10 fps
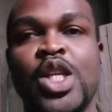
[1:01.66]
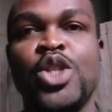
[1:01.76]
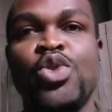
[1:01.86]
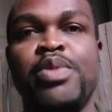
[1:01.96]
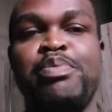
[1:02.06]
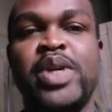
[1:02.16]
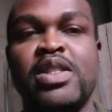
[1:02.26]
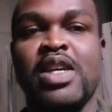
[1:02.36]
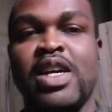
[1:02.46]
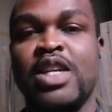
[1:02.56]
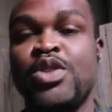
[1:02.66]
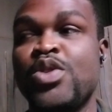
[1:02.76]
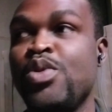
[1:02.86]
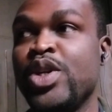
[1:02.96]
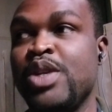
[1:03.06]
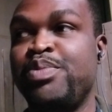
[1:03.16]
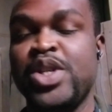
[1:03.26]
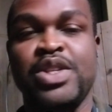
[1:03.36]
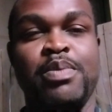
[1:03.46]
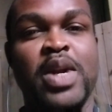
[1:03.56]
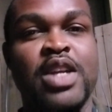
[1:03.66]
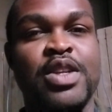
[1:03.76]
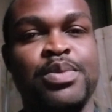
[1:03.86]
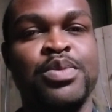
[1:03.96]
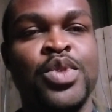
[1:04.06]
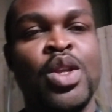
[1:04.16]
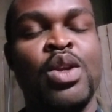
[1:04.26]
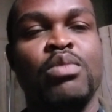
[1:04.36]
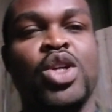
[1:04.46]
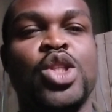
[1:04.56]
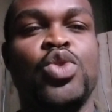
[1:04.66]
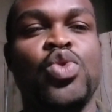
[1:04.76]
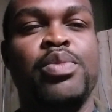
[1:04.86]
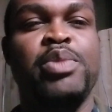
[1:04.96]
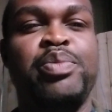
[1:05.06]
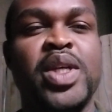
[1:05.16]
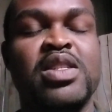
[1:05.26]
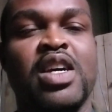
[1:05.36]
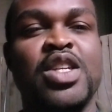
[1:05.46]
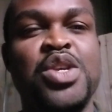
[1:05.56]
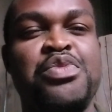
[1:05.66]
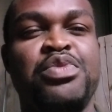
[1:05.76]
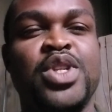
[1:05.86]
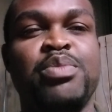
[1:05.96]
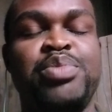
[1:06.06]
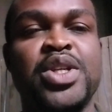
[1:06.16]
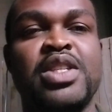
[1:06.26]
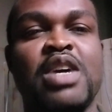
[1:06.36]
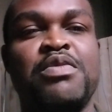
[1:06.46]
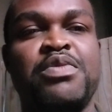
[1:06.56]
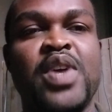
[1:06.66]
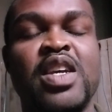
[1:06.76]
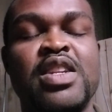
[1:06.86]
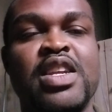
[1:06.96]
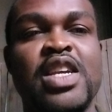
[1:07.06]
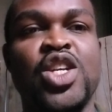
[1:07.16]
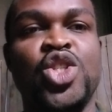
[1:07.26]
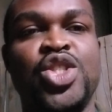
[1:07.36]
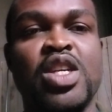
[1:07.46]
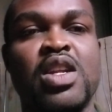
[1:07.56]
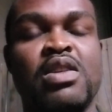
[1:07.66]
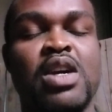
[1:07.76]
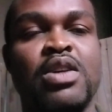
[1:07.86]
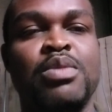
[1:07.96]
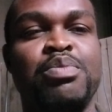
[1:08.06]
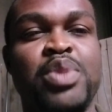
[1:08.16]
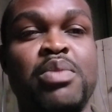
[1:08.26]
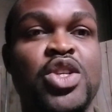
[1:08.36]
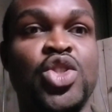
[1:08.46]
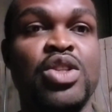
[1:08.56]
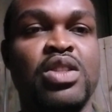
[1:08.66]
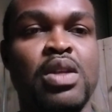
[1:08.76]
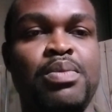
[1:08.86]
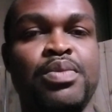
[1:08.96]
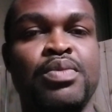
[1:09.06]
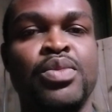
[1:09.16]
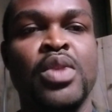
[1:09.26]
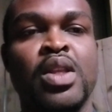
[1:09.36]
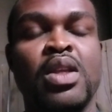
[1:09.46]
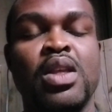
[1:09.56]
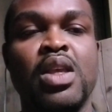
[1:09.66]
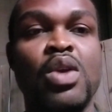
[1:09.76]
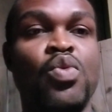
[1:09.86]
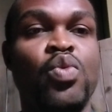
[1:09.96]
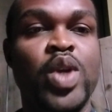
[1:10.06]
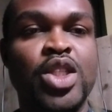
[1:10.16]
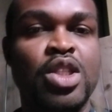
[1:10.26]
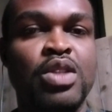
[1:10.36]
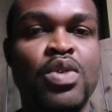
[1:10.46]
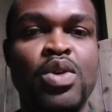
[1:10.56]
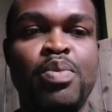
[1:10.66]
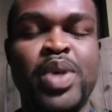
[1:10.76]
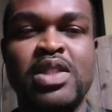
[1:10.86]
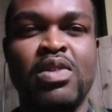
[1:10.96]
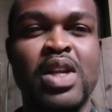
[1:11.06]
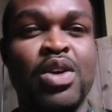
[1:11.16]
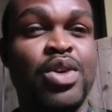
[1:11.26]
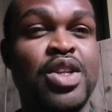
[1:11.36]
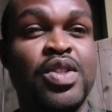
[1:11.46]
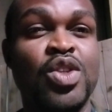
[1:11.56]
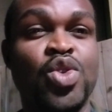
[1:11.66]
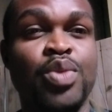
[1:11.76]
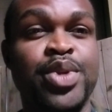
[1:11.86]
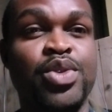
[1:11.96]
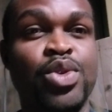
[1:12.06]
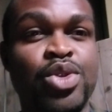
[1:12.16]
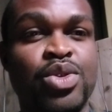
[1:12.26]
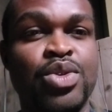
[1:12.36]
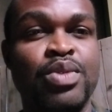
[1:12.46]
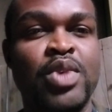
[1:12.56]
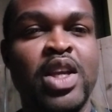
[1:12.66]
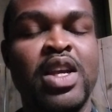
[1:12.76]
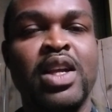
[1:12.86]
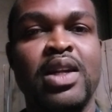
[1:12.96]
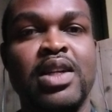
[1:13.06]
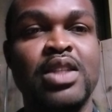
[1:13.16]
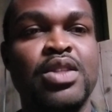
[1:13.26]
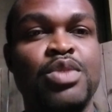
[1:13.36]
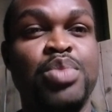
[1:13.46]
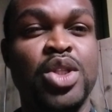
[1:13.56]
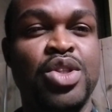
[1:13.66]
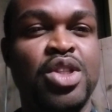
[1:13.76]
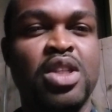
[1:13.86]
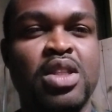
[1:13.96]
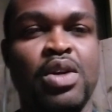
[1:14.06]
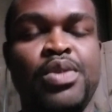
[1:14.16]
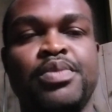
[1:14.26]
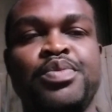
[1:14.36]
it will be better, I don't know what the BRICS are planning, but it will be better if the BRICS can find a general payment system in which no particular currency should be used. Let it be digital.